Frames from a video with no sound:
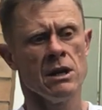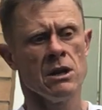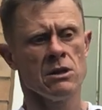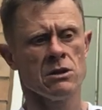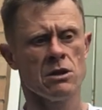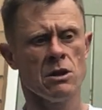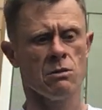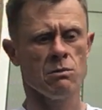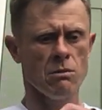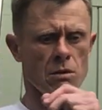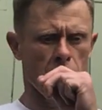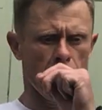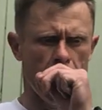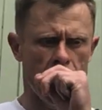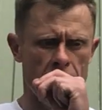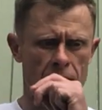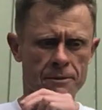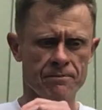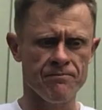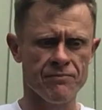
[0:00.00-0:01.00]
So
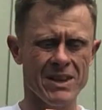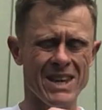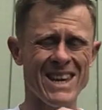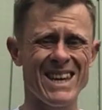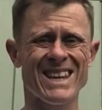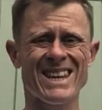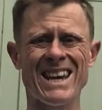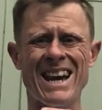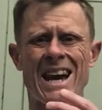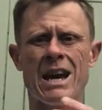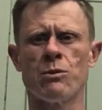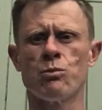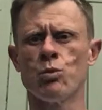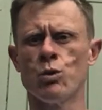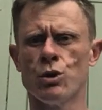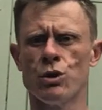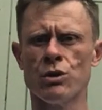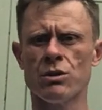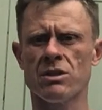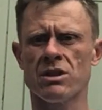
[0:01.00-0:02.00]
it can
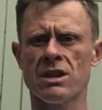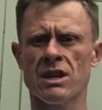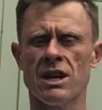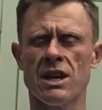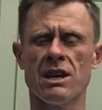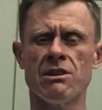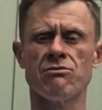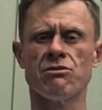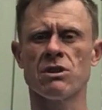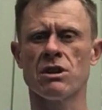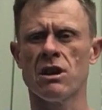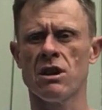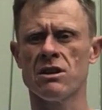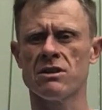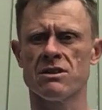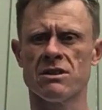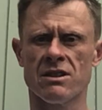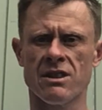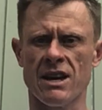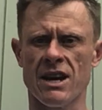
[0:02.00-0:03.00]
work in
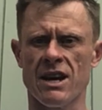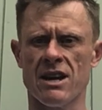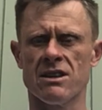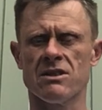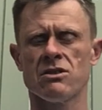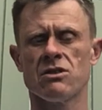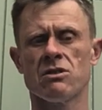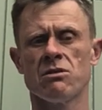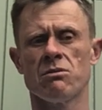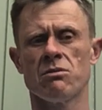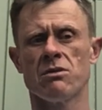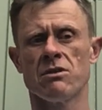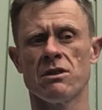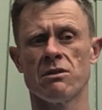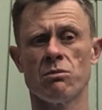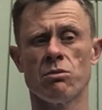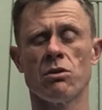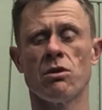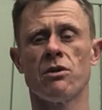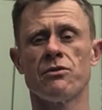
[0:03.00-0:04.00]
regards to that. So it
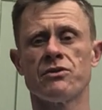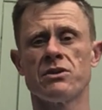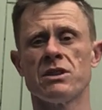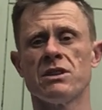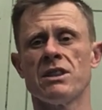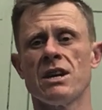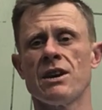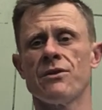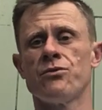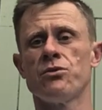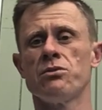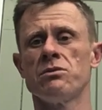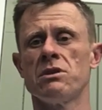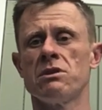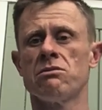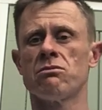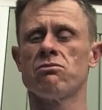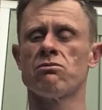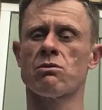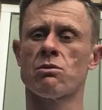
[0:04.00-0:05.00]
will obviously therefore
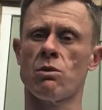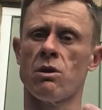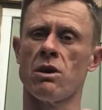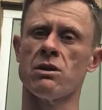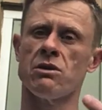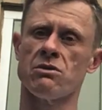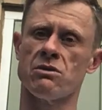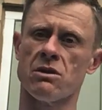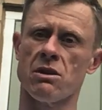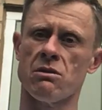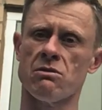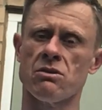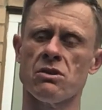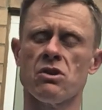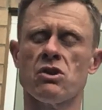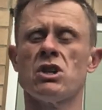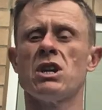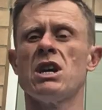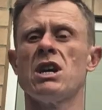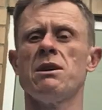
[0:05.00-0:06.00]
need, require you to go to the
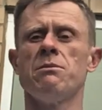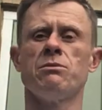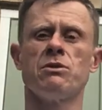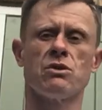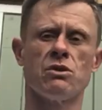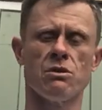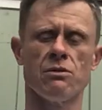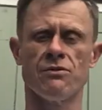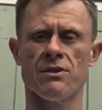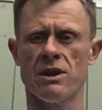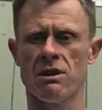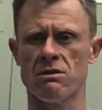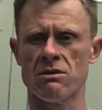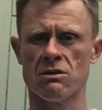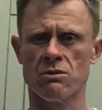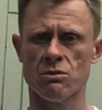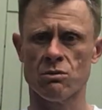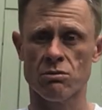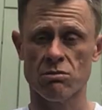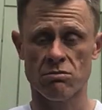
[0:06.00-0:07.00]
gym, do various
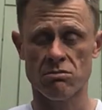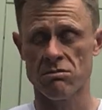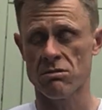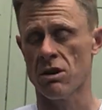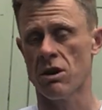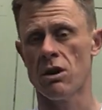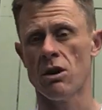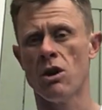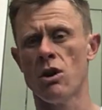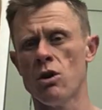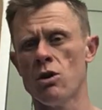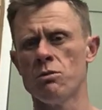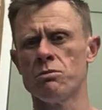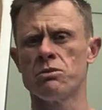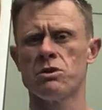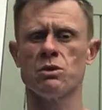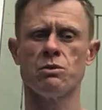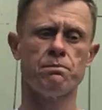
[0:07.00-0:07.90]
all at home, do